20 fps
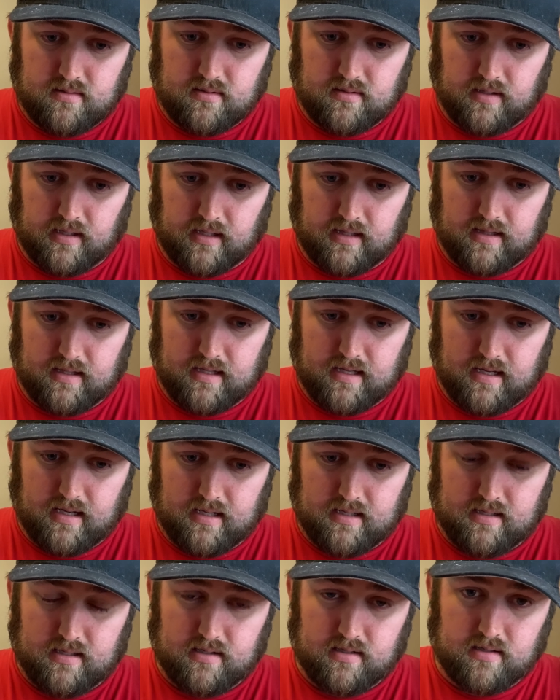like
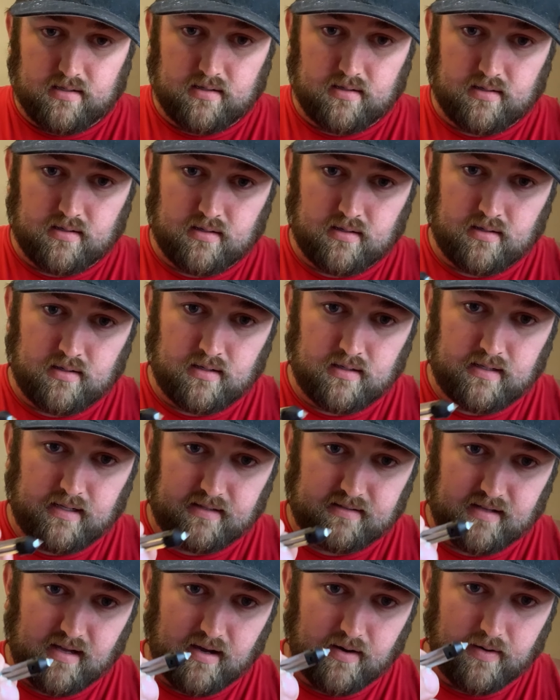that, and
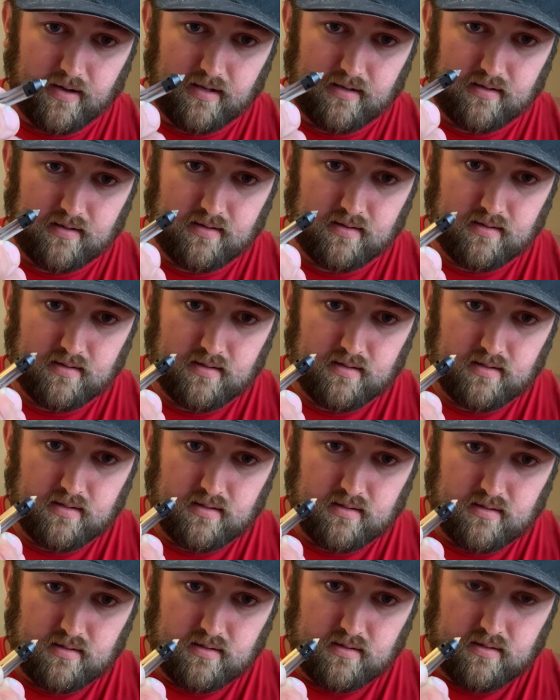that's how it
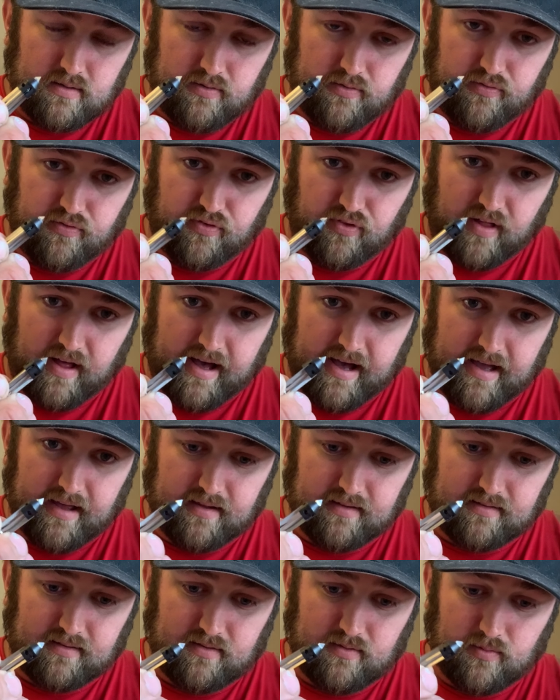
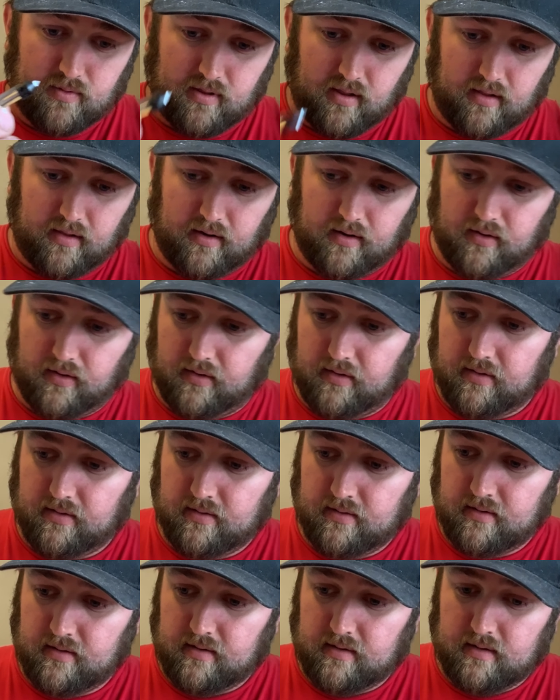flies with a little
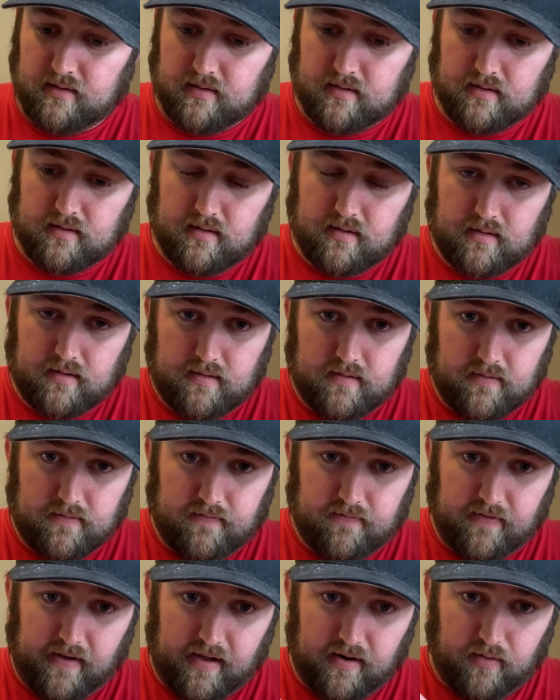
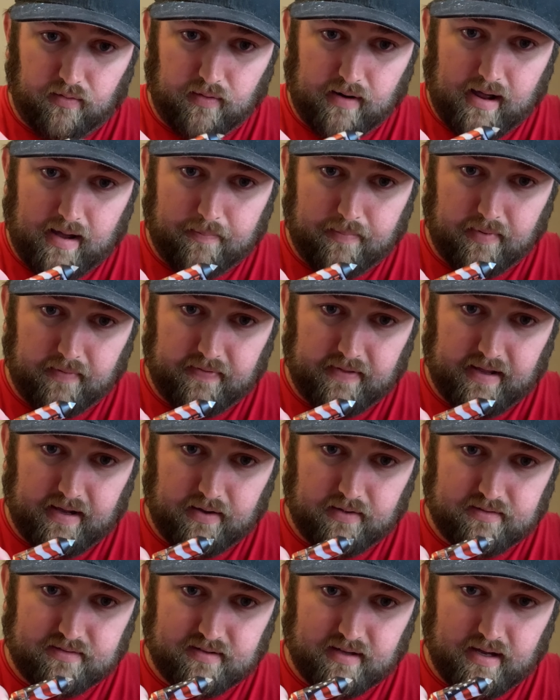vinyl wrap on the
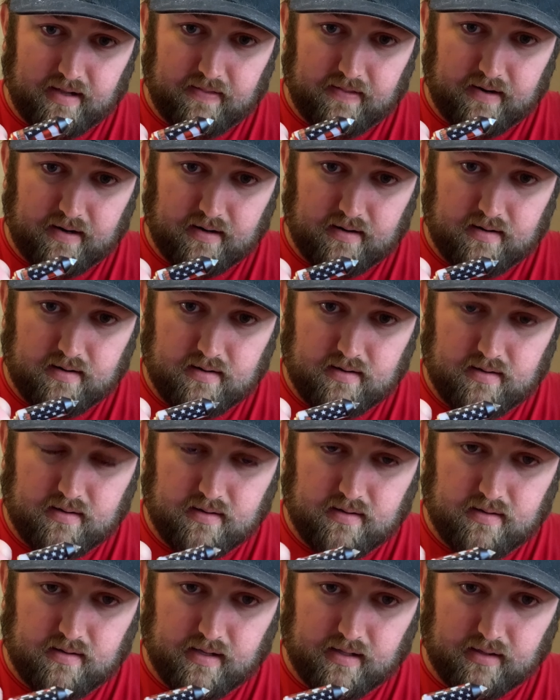outside there.
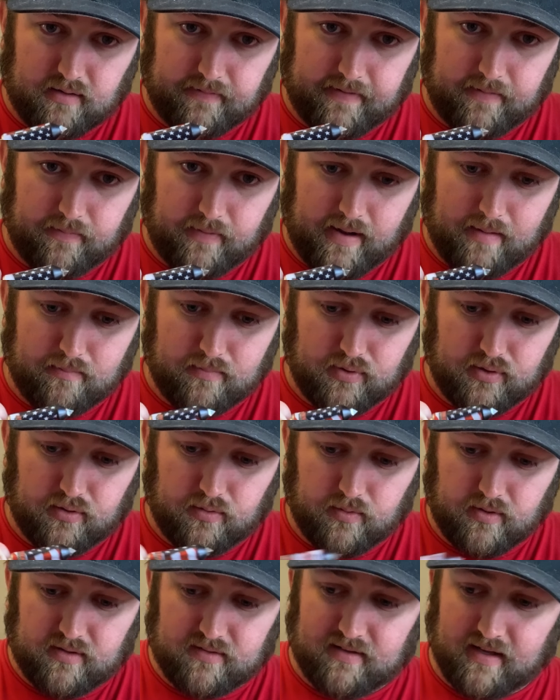Got the red, white, and blue
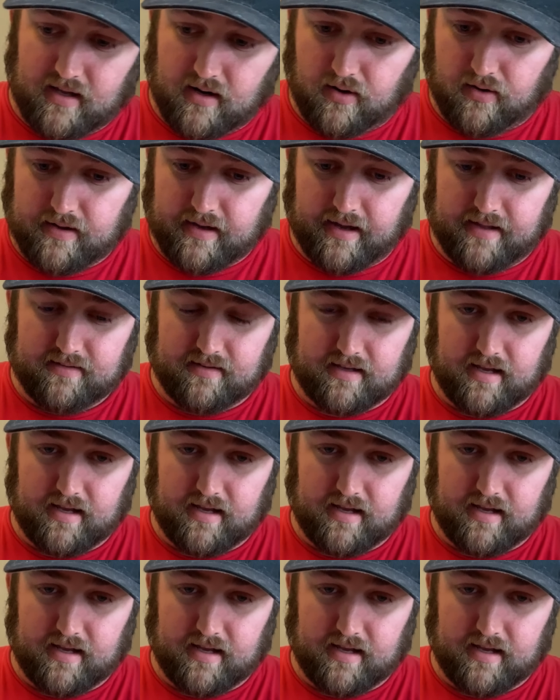ones. They got all kinds of